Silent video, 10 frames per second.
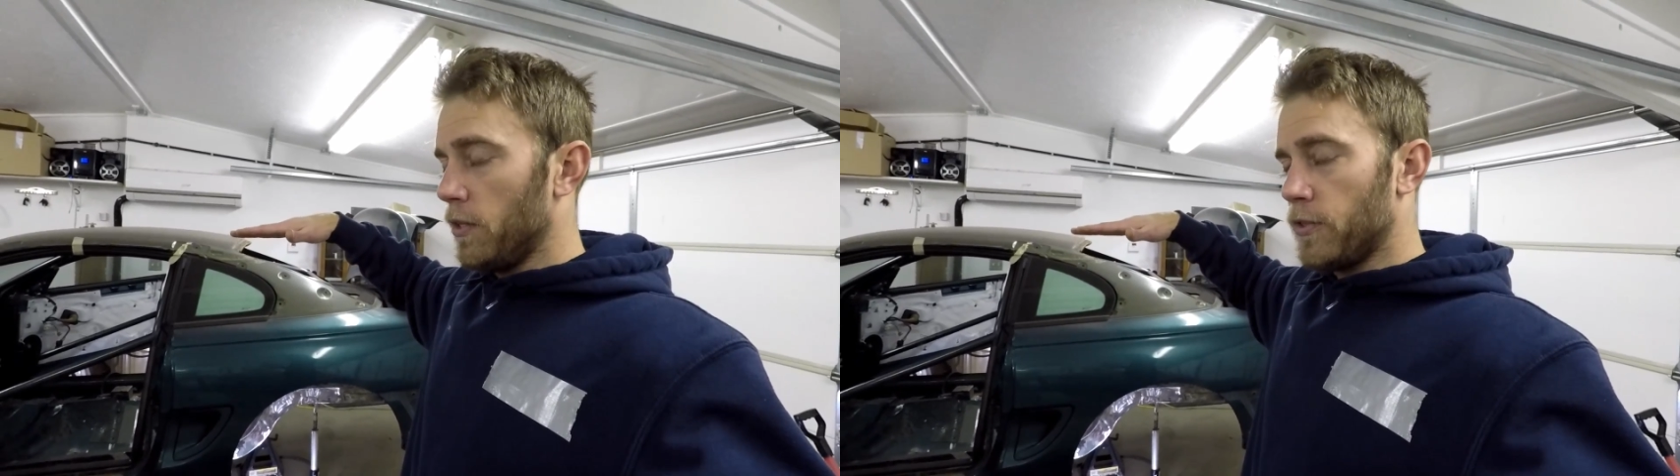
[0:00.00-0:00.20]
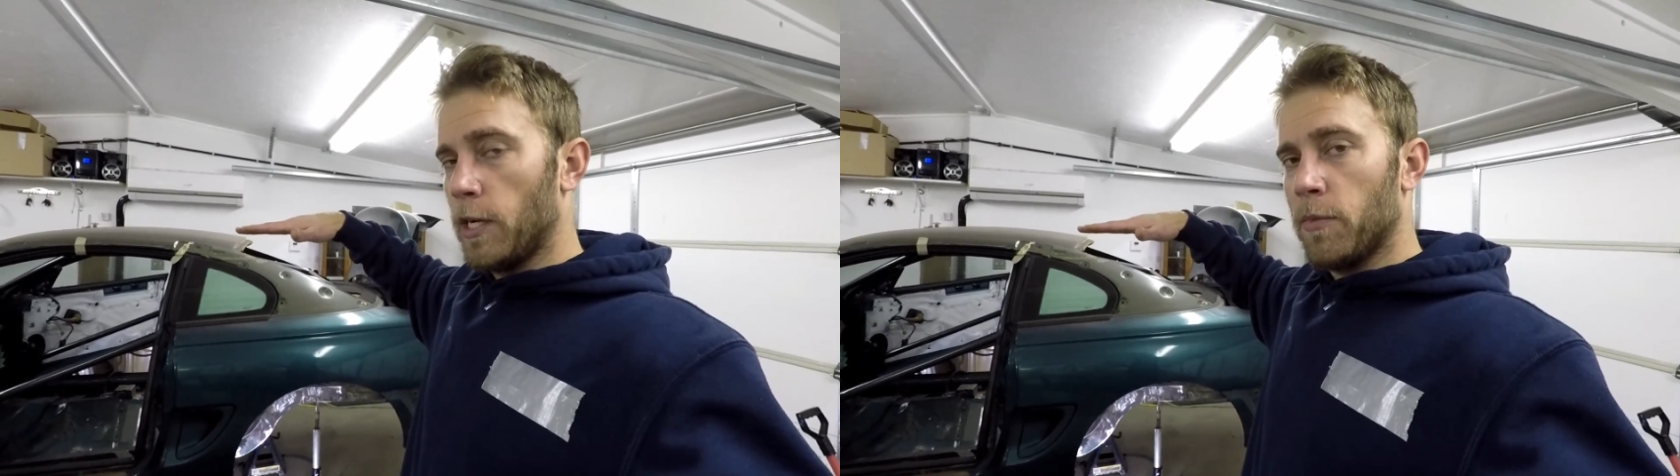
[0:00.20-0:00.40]

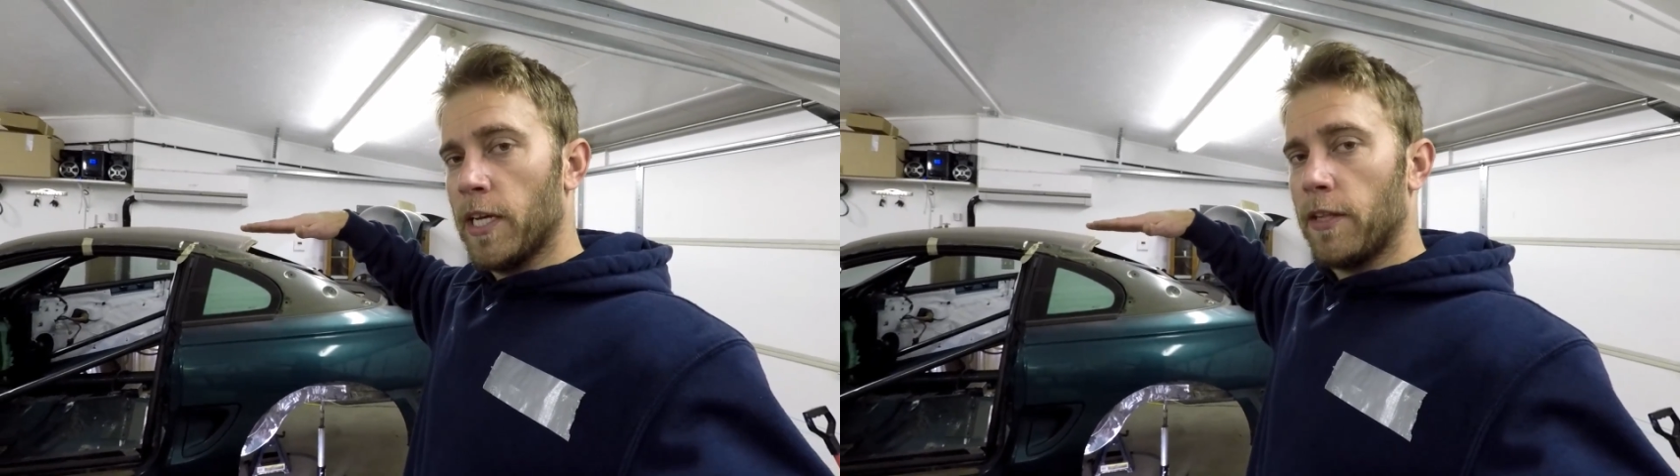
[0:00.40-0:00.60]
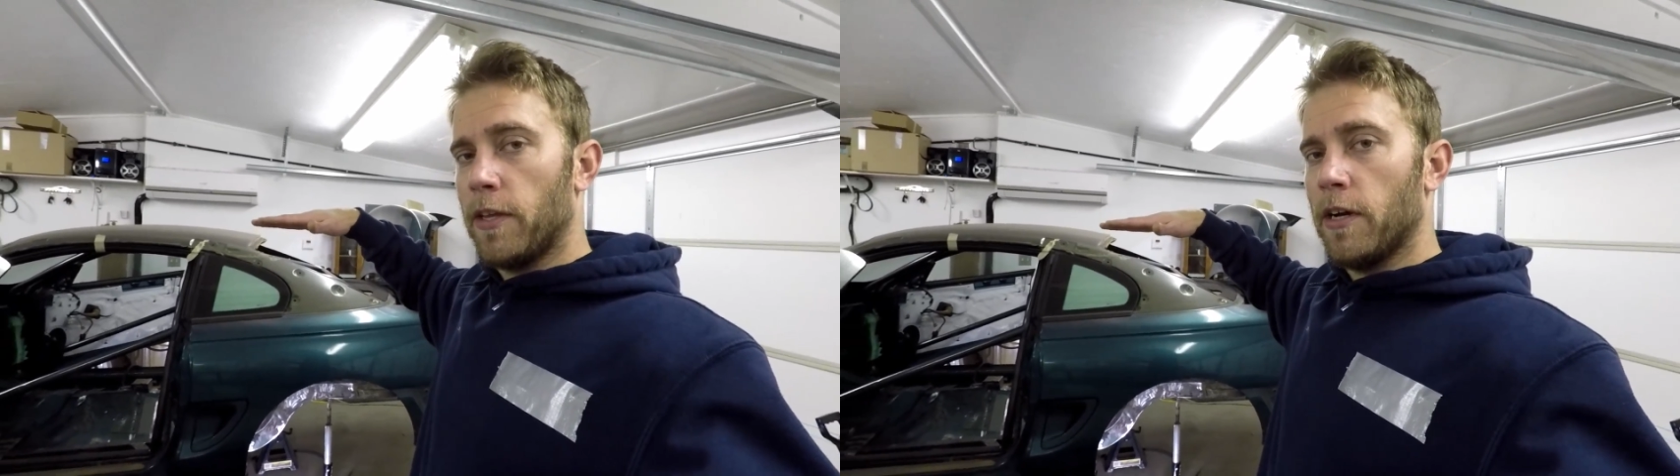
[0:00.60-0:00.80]
same
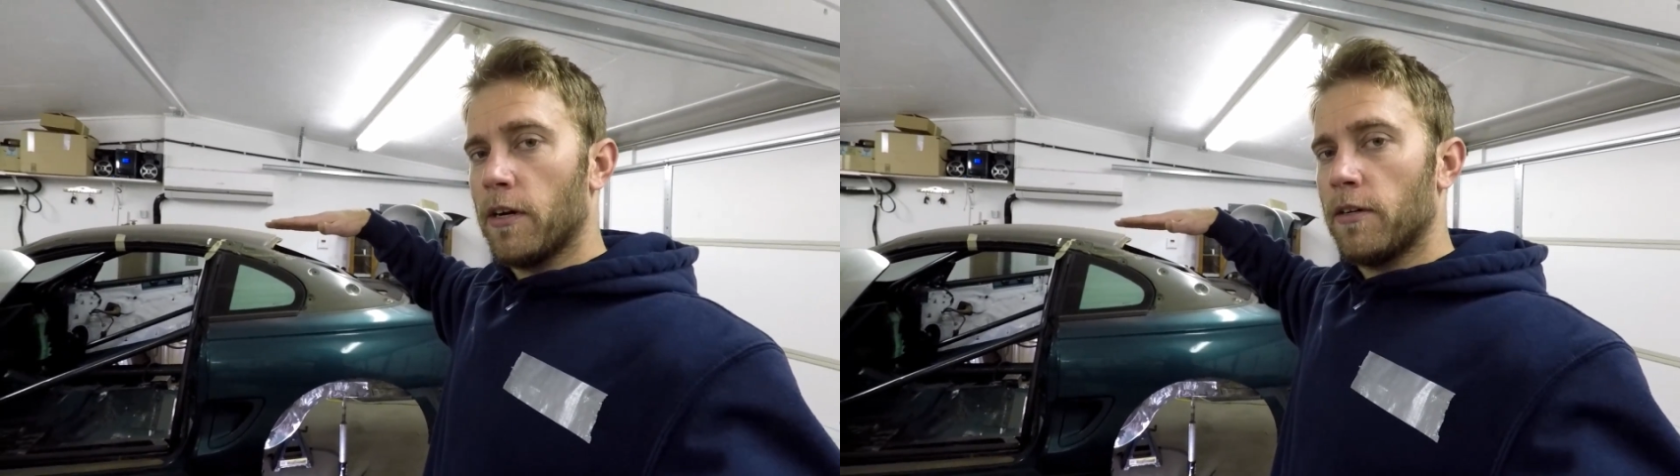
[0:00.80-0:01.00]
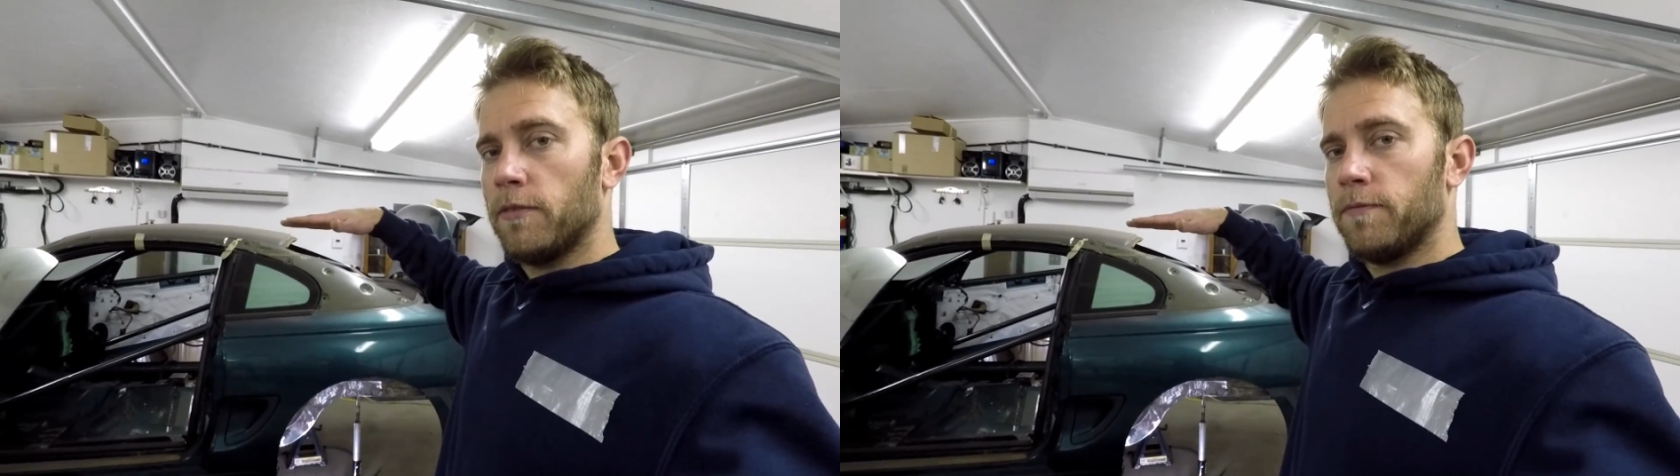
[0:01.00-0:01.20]
length
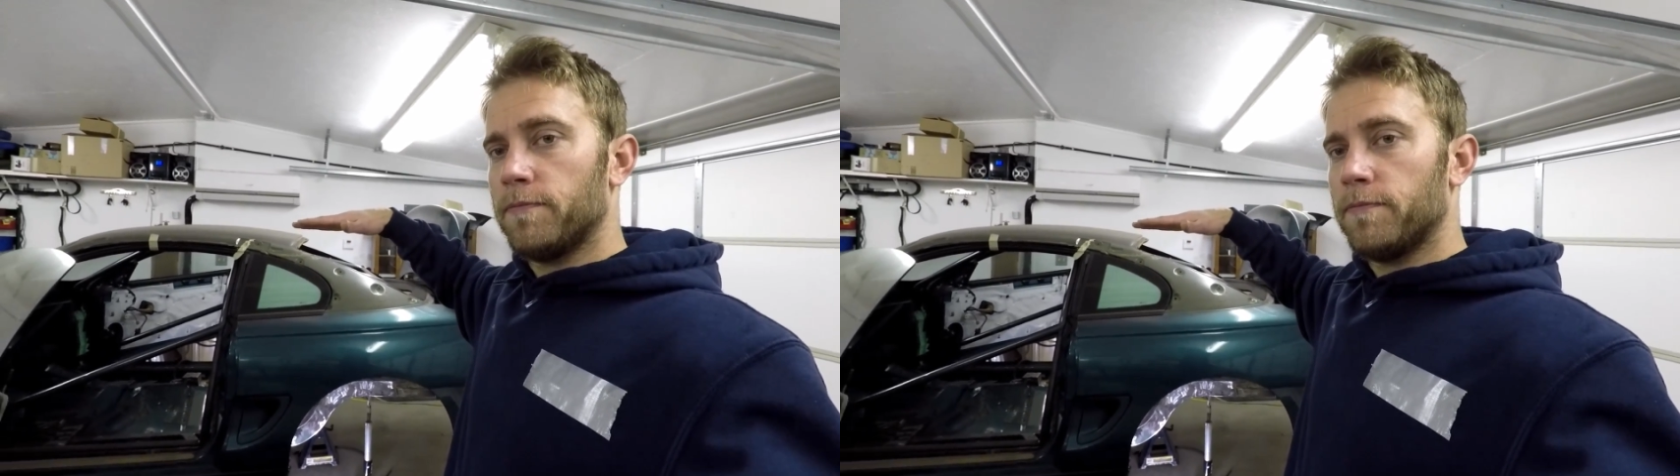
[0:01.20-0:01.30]
here,